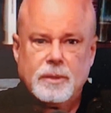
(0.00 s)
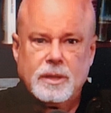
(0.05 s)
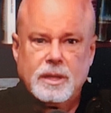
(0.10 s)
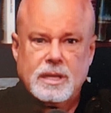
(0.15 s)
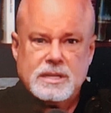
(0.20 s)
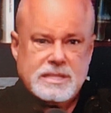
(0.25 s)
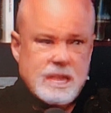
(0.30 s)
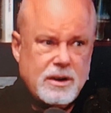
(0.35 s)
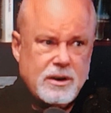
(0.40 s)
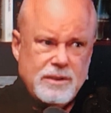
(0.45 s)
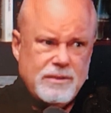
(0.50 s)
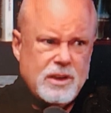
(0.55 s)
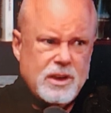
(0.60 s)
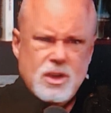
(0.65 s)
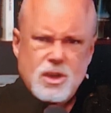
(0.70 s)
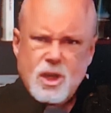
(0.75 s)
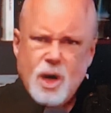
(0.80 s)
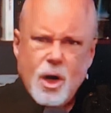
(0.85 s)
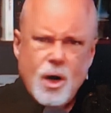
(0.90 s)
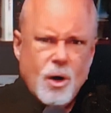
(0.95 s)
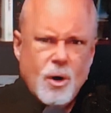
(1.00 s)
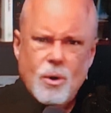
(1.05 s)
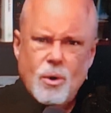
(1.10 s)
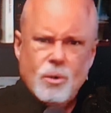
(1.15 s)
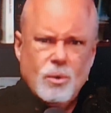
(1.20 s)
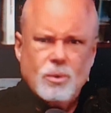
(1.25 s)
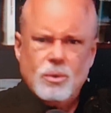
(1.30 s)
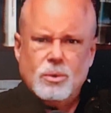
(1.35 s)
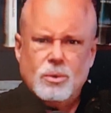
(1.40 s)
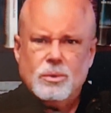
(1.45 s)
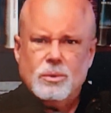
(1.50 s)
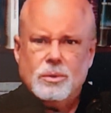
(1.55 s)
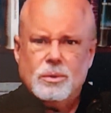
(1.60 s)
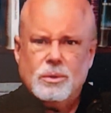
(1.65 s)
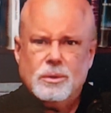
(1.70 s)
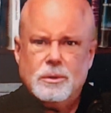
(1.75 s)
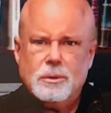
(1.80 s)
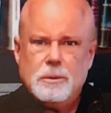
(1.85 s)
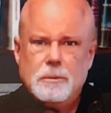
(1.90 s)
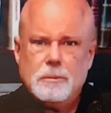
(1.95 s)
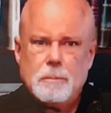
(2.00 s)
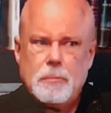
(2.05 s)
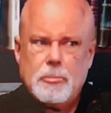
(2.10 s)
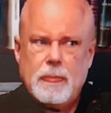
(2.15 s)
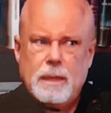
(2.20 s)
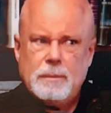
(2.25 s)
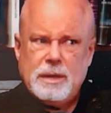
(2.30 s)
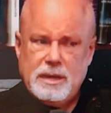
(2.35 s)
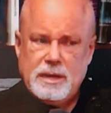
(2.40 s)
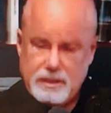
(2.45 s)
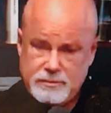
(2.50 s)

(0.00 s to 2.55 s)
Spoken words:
because they don't even know. I mean,